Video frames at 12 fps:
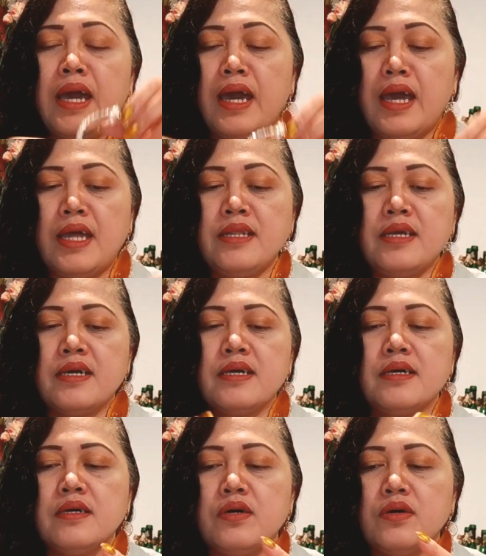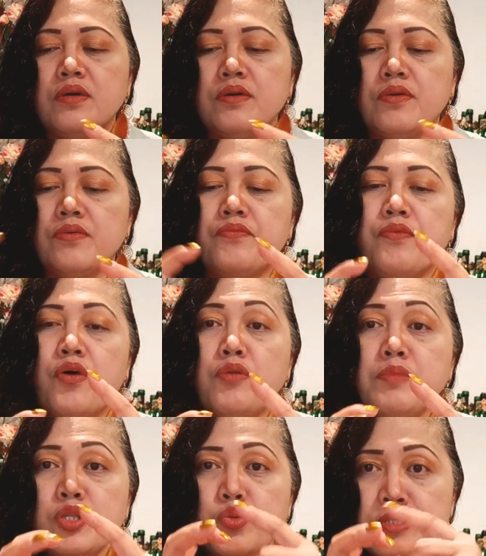and form
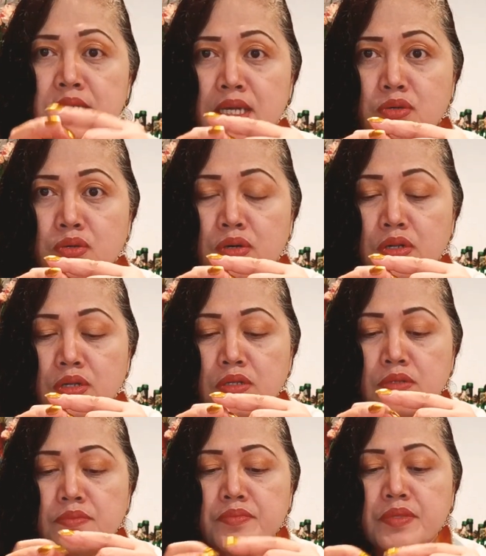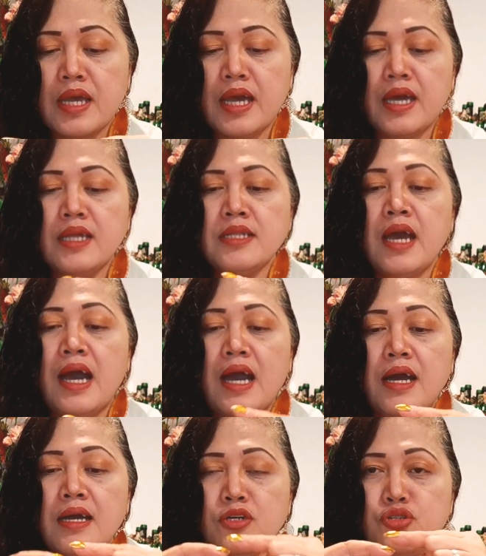into a circle and
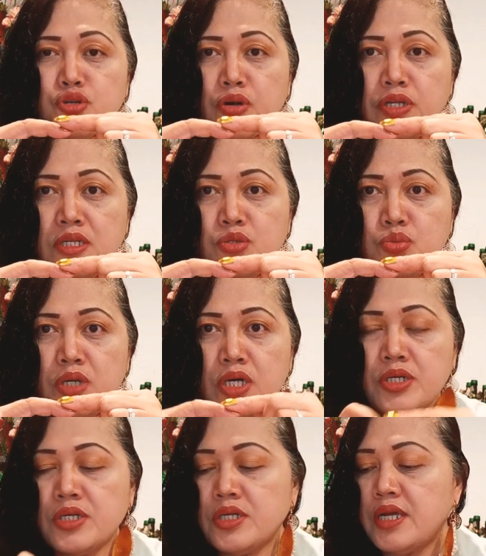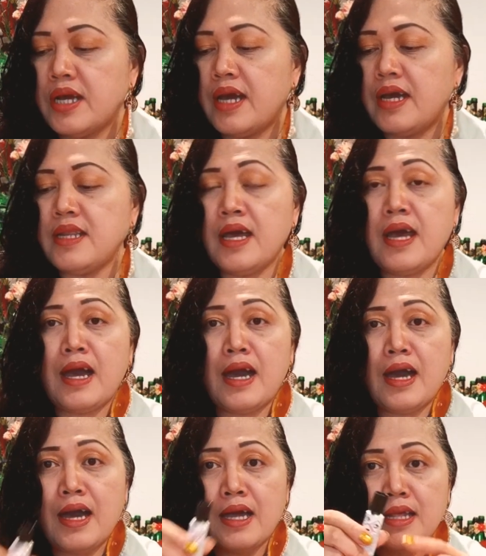join it together, and
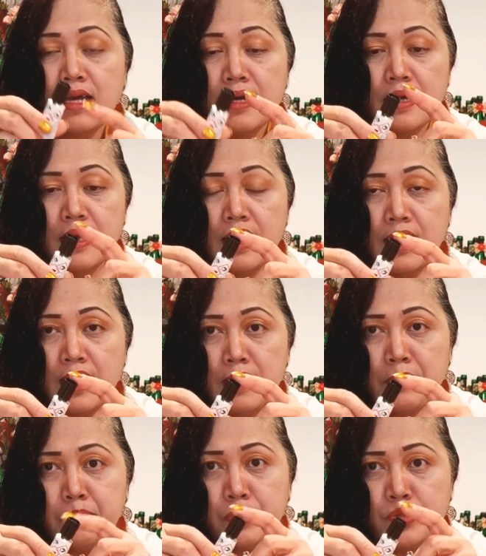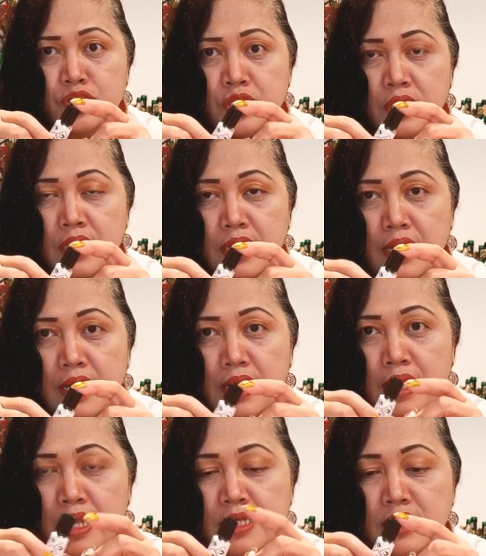uh, put
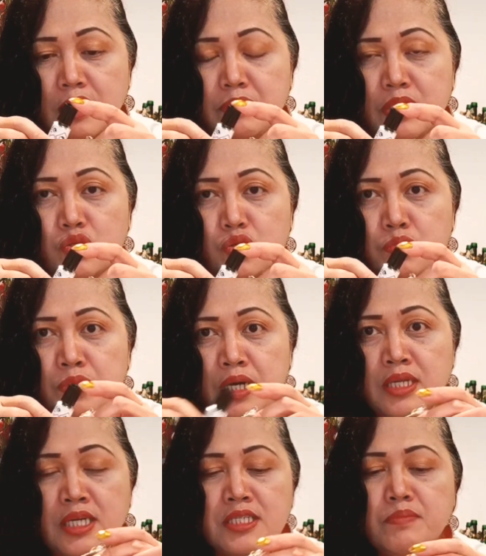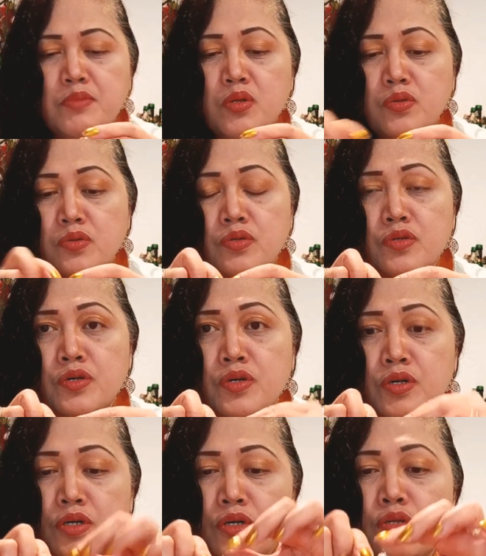a little bit of the adhesive glue
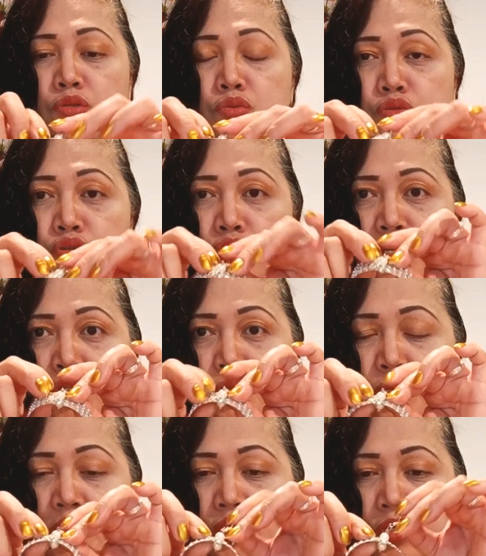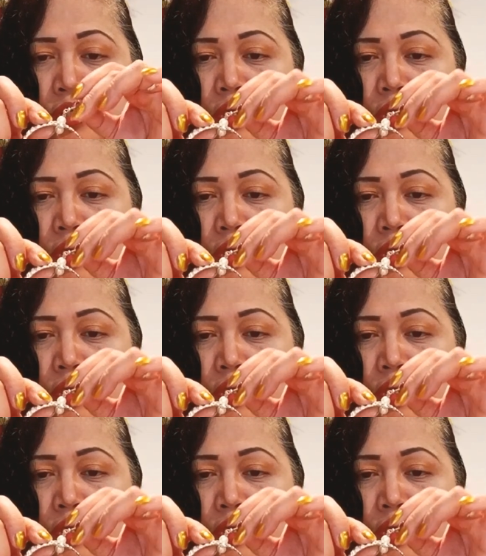to join it together.